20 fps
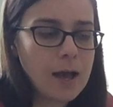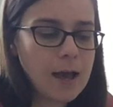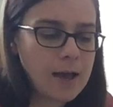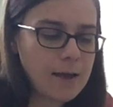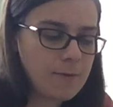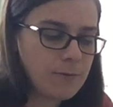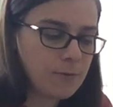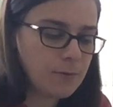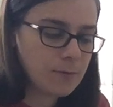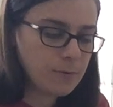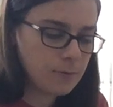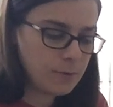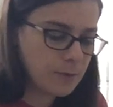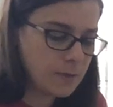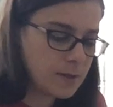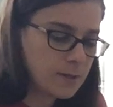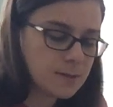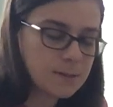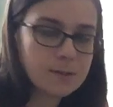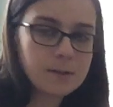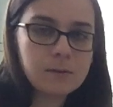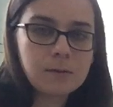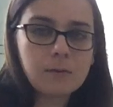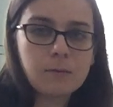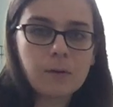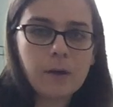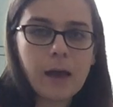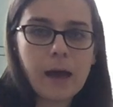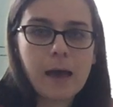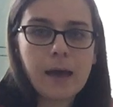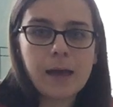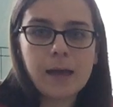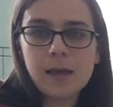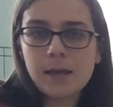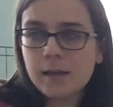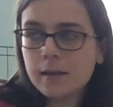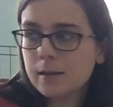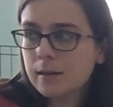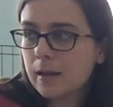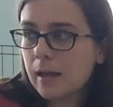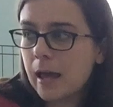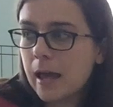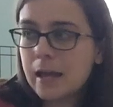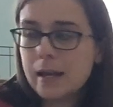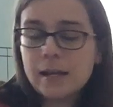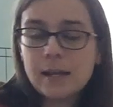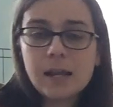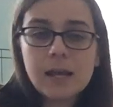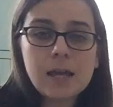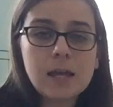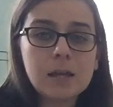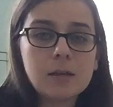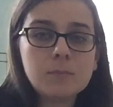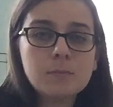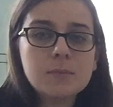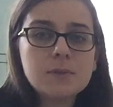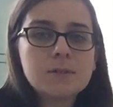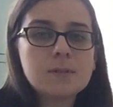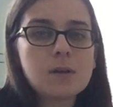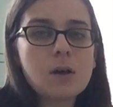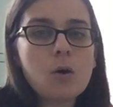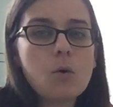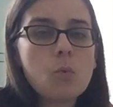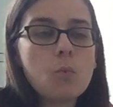and this little guy and Nibs